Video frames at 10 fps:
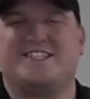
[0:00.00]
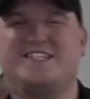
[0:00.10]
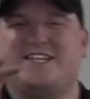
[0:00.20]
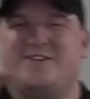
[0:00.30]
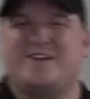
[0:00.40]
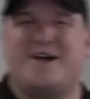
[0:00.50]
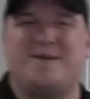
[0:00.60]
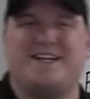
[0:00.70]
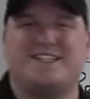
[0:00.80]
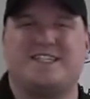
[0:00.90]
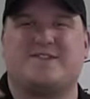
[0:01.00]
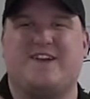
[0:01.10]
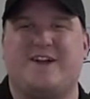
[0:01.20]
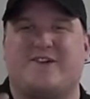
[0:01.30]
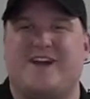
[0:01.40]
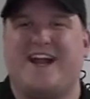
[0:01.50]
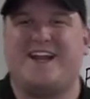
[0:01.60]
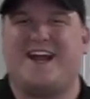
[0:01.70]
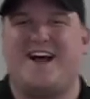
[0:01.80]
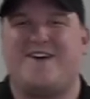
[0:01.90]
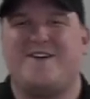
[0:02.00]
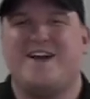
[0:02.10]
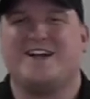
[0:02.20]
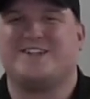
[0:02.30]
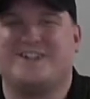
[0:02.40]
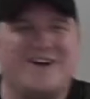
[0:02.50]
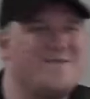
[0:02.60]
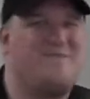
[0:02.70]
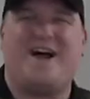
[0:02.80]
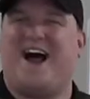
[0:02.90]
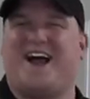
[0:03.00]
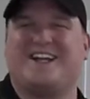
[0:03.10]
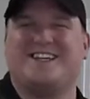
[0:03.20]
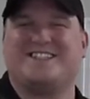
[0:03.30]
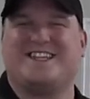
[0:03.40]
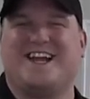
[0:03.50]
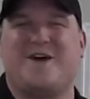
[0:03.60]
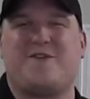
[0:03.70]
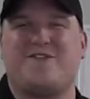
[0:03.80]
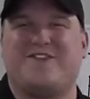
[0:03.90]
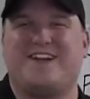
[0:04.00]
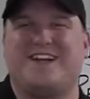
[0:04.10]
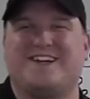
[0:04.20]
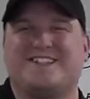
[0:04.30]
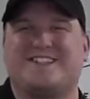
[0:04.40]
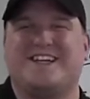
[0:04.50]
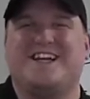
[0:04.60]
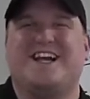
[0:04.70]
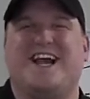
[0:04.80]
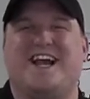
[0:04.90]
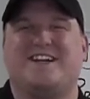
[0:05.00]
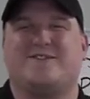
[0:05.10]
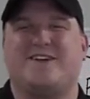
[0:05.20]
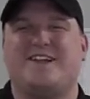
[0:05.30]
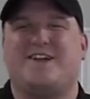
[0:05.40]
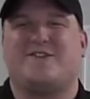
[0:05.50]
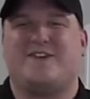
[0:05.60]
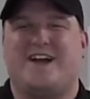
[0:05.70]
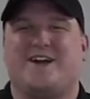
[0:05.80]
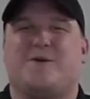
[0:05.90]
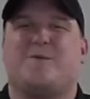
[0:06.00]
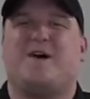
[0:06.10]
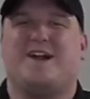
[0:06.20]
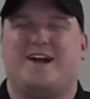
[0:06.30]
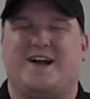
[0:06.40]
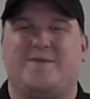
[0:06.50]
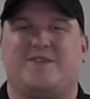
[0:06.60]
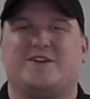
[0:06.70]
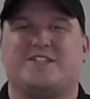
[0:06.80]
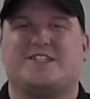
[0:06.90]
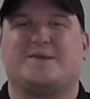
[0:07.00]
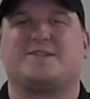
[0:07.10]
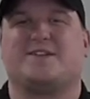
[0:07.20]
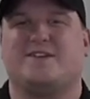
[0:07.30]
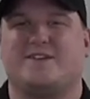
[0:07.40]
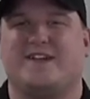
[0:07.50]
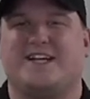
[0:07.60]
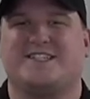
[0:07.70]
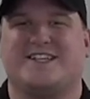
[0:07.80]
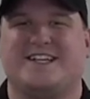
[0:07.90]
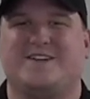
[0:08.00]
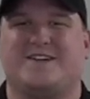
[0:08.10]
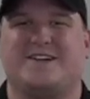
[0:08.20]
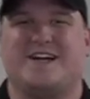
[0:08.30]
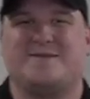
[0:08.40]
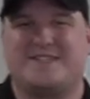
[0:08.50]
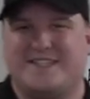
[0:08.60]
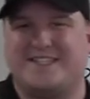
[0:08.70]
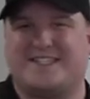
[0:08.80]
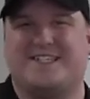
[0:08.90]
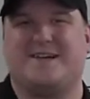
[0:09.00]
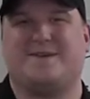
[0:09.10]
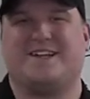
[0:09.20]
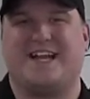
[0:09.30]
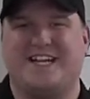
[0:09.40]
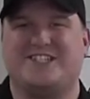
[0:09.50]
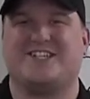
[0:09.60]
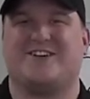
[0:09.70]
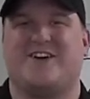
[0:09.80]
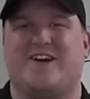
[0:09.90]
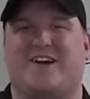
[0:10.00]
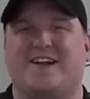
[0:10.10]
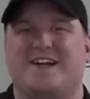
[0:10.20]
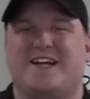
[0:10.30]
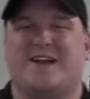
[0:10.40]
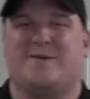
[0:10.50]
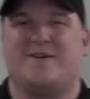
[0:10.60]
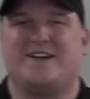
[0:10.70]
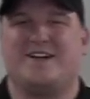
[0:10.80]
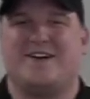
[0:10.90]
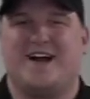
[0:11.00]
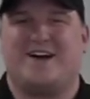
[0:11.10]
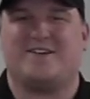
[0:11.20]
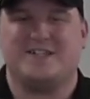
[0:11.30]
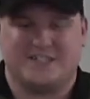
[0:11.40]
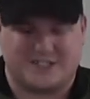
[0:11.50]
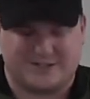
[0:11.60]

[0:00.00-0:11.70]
you coming into this video right now, go back to the other videos and really find out what those steps look like, so then you can come to this step, engaging your heart, and really know how to